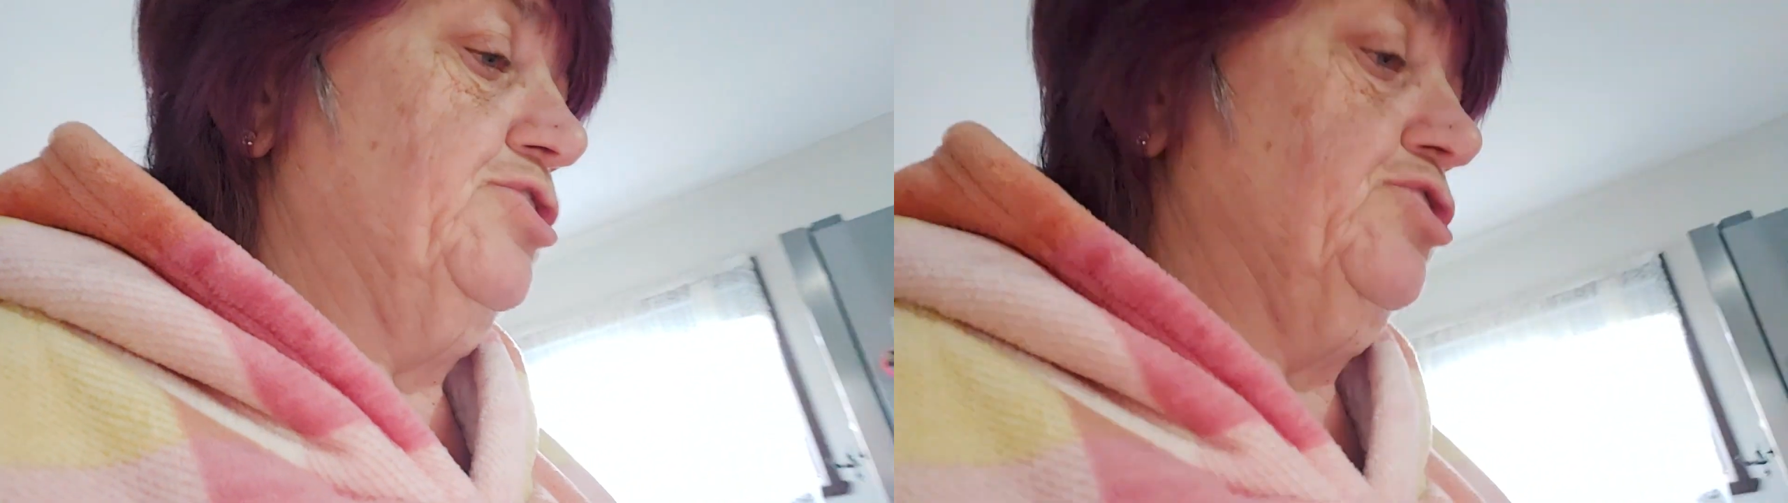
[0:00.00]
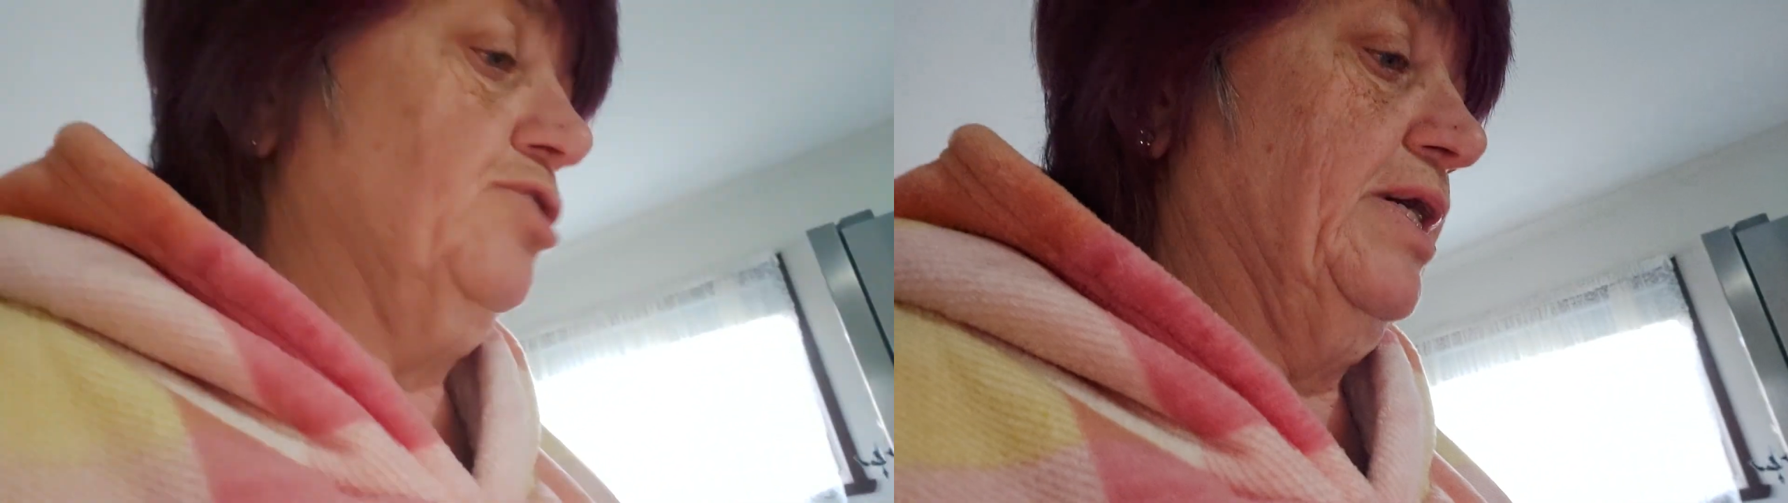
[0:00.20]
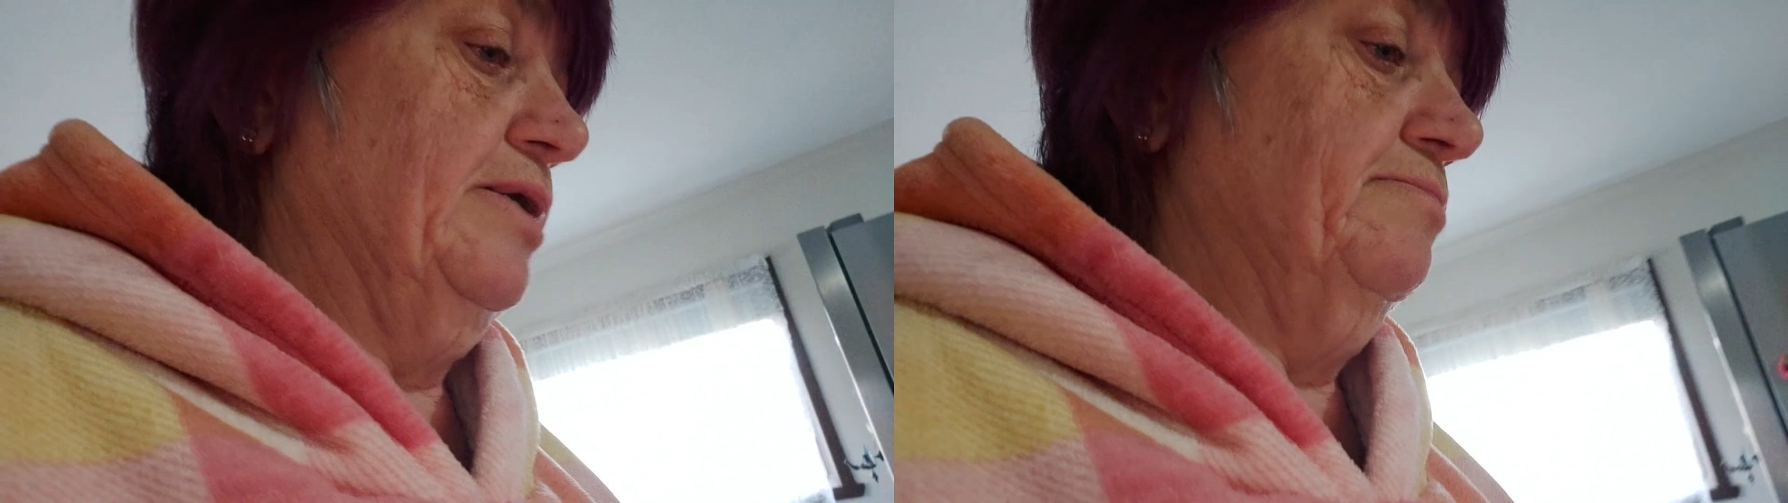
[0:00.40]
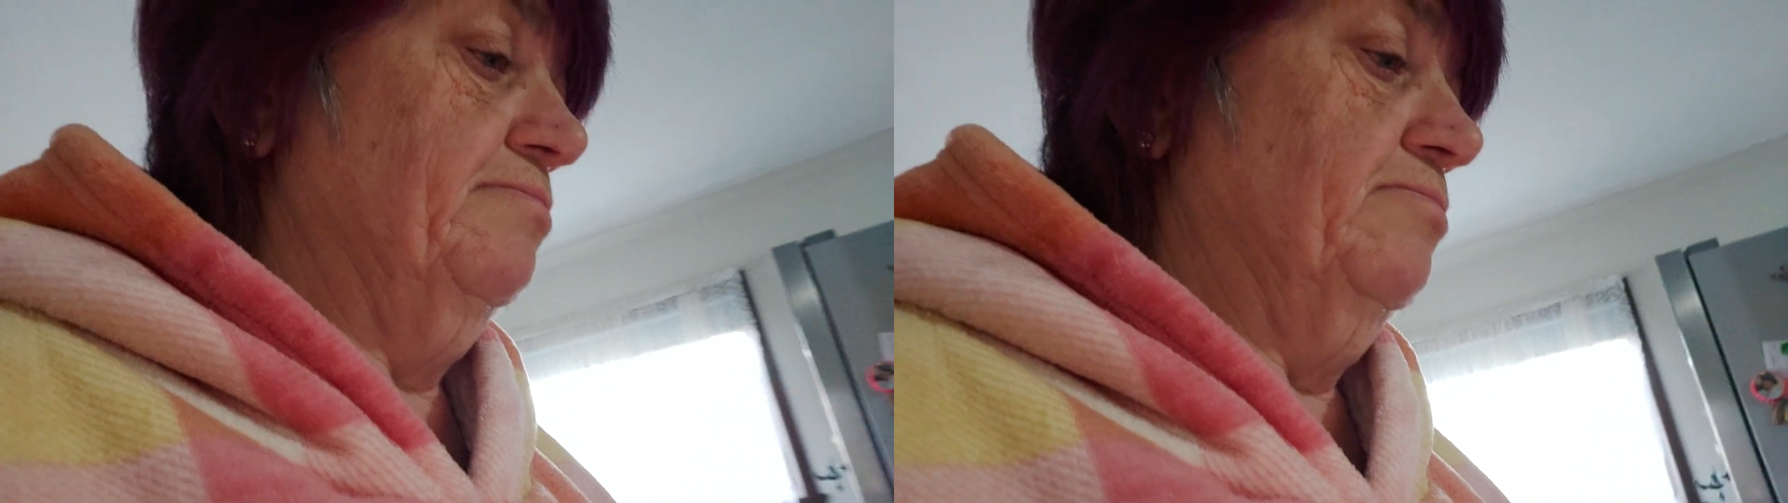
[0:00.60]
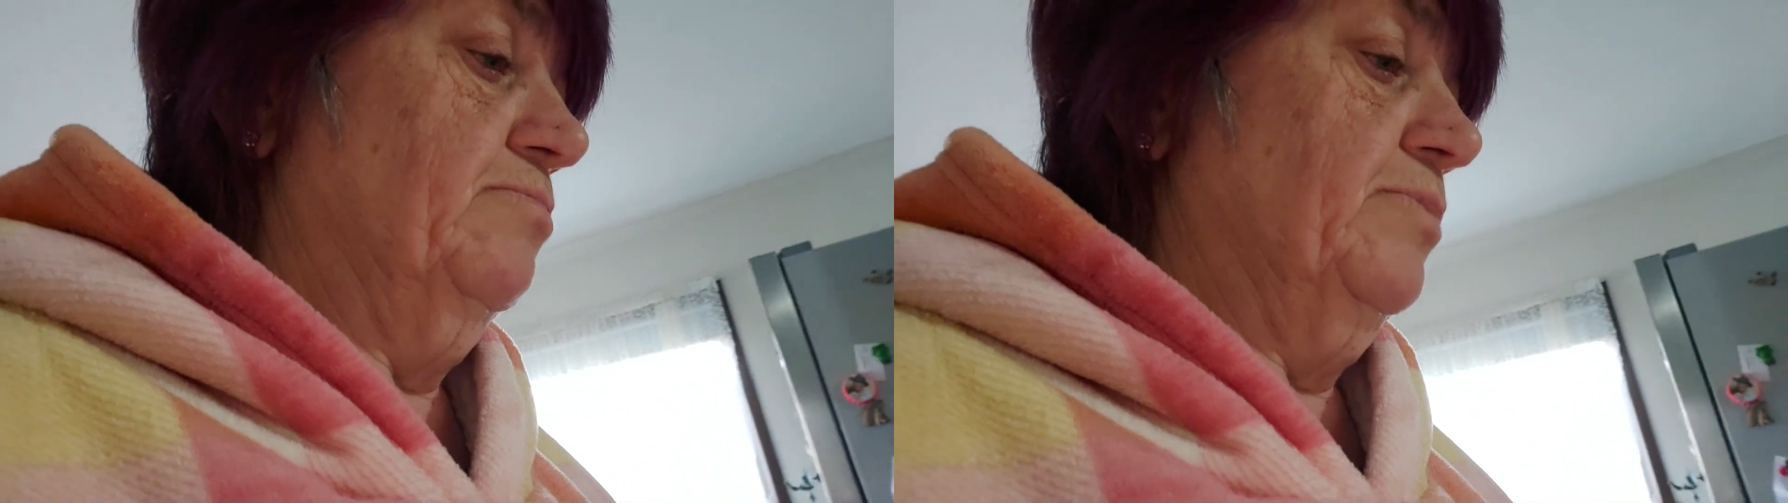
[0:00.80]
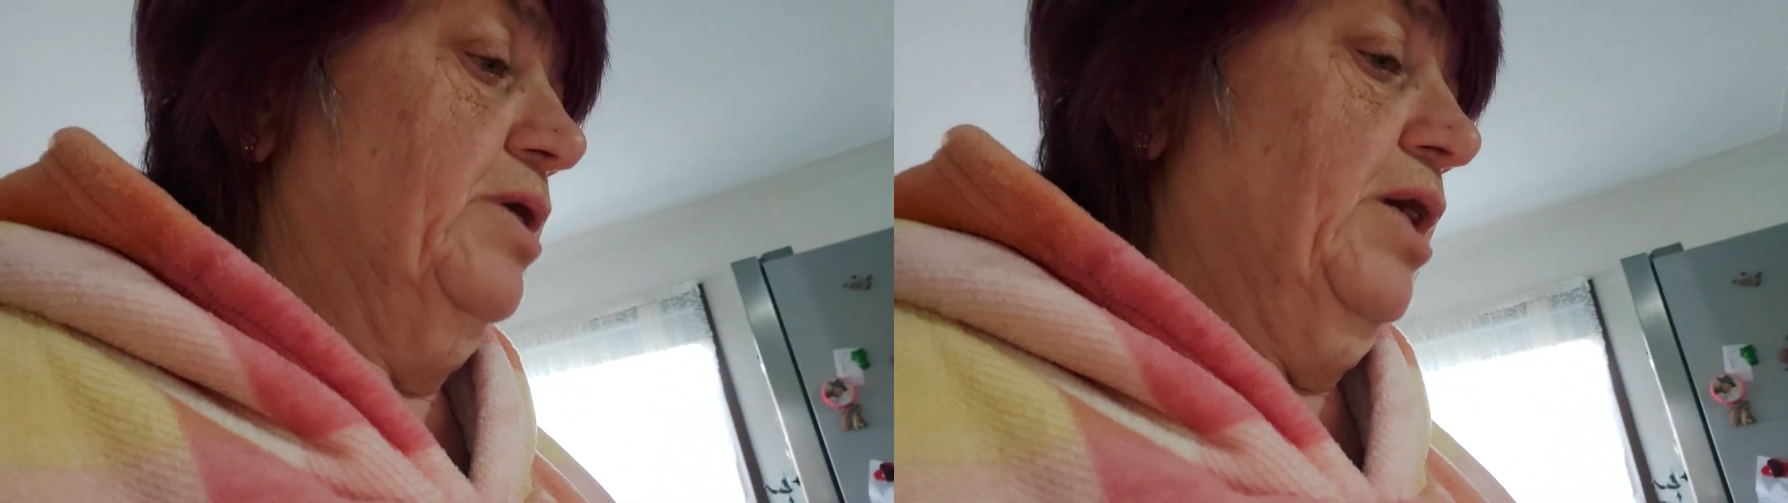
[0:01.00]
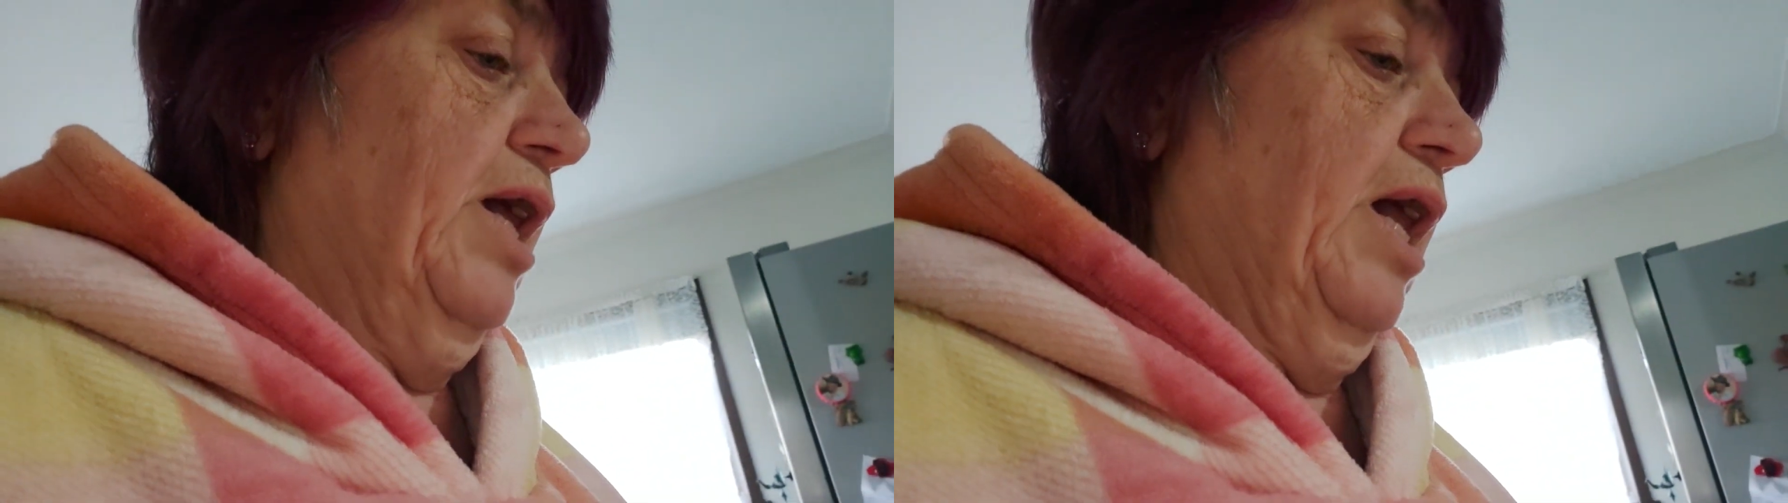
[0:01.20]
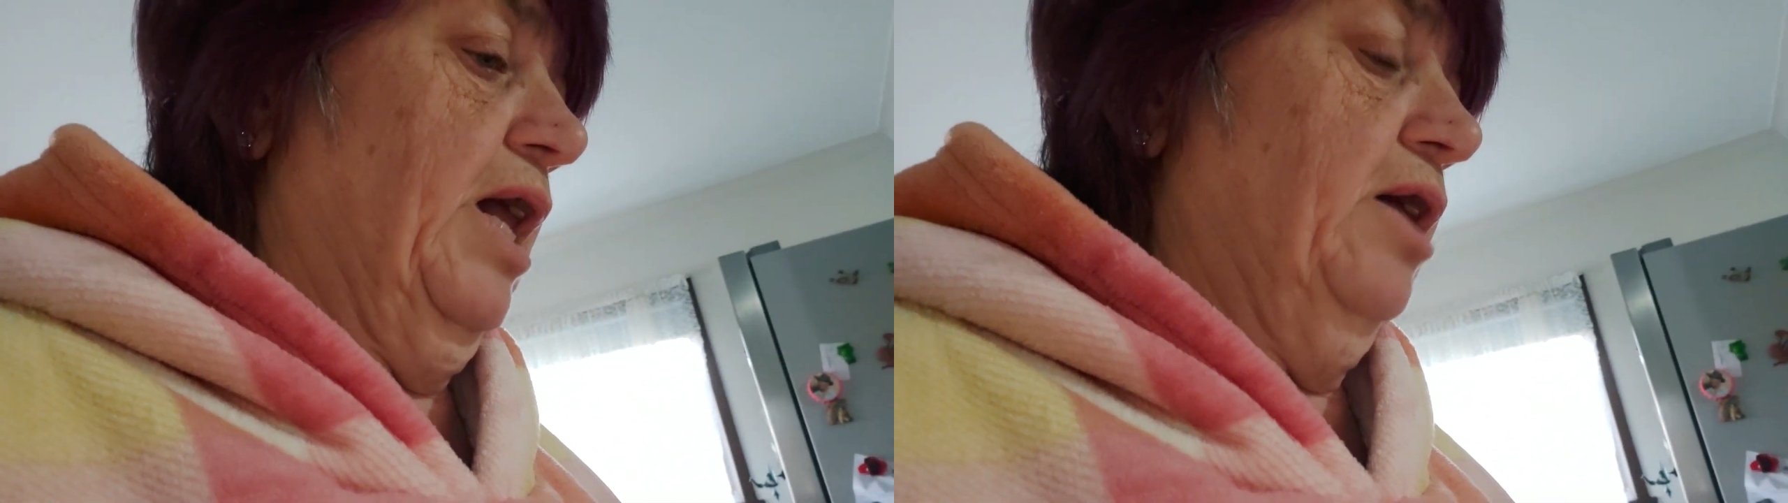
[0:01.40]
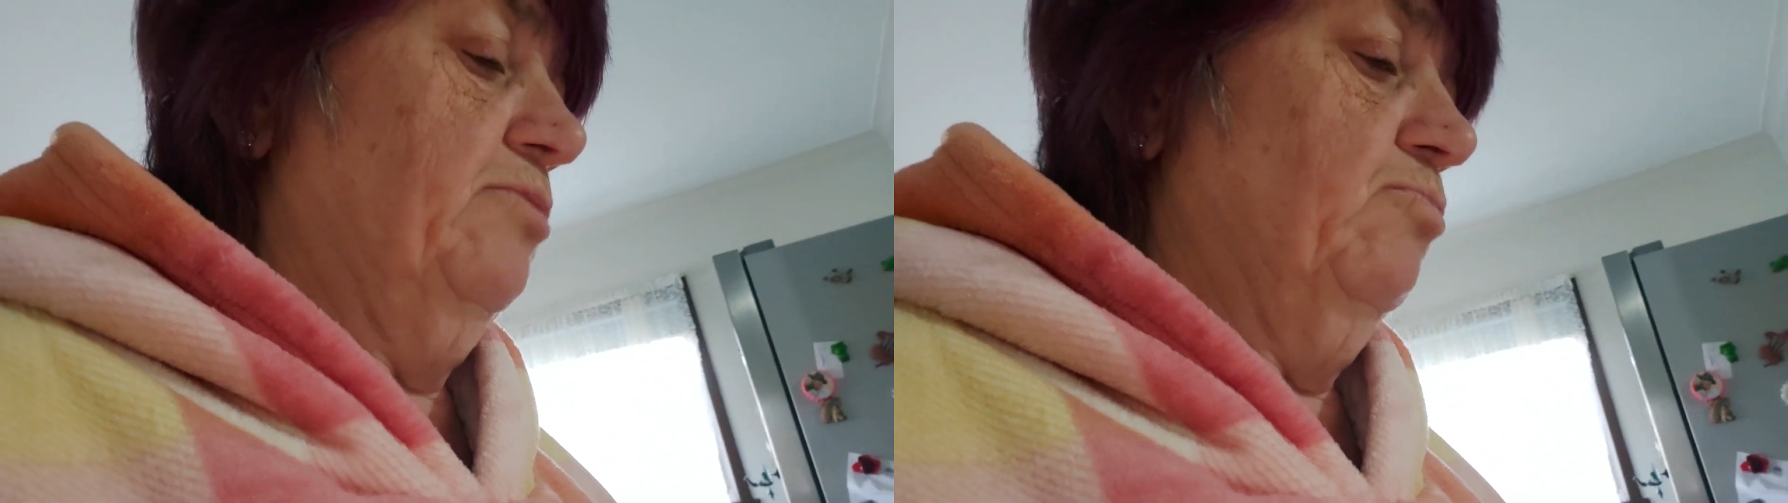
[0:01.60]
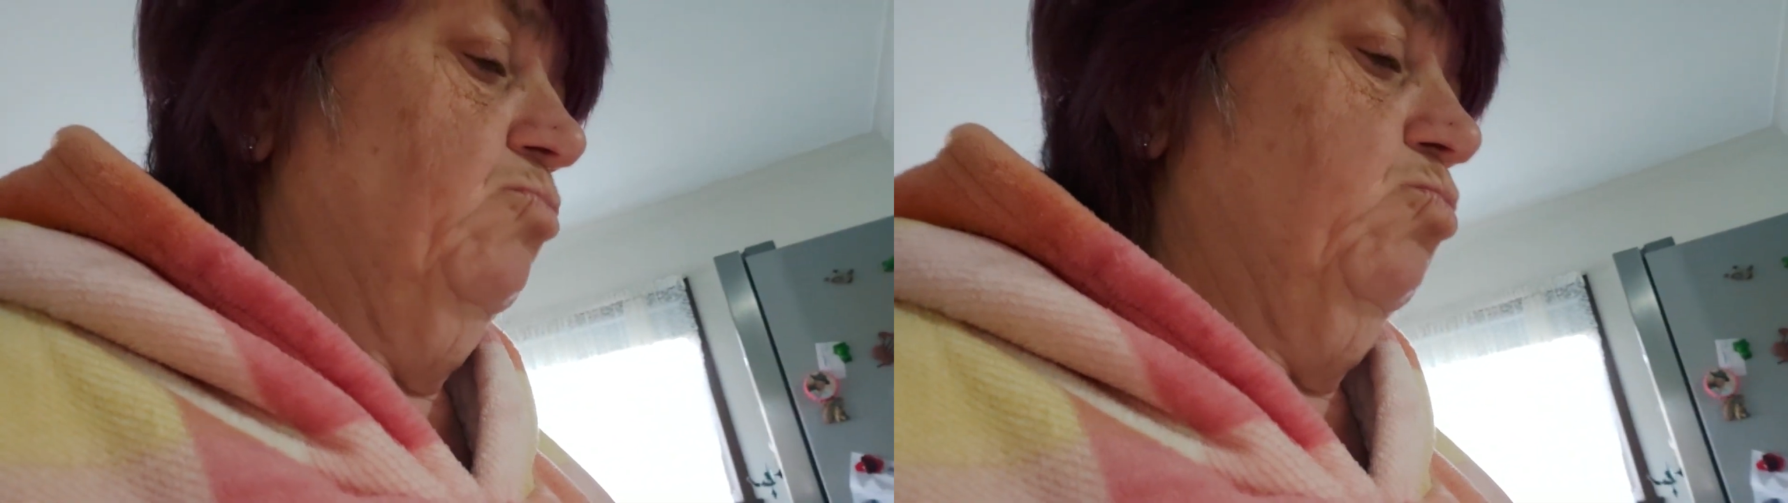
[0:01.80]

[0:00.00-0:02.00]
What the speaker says: sugar, and